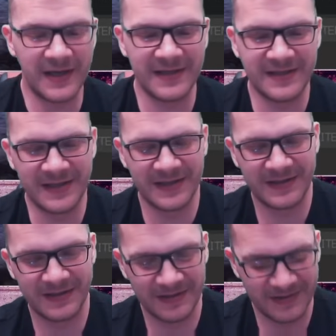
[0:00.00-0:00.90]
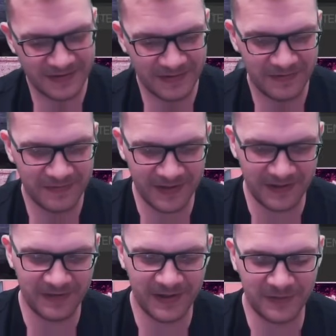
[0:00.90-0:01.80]
made very,
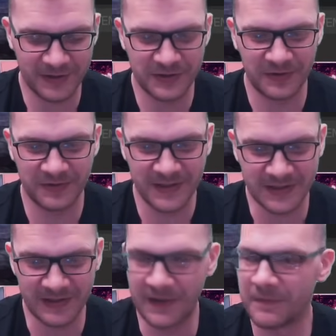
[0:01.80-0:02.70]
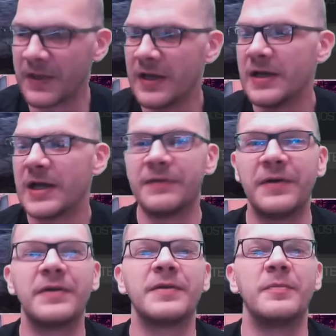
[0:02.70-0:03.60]
very much so recently.
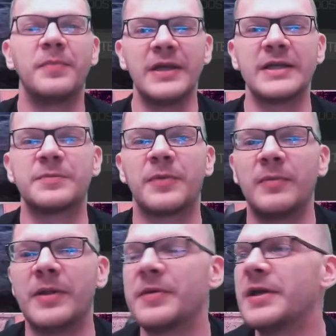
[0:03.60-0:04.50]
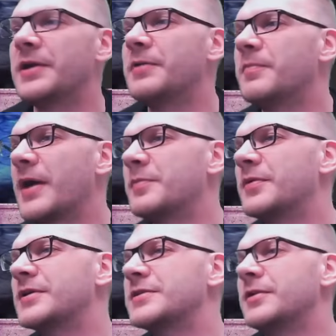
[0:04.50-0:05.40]
However, the biggest problem here, in my
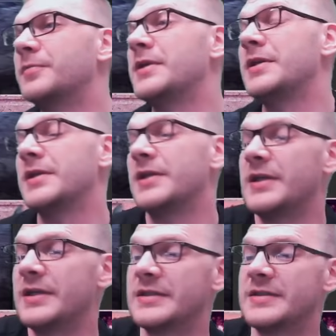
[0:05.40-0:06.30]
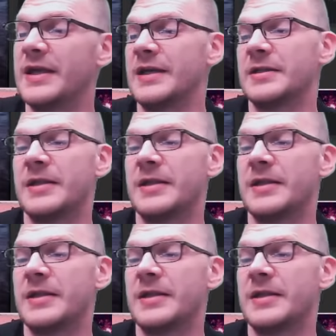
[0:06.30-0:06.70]
personal opinion, is that,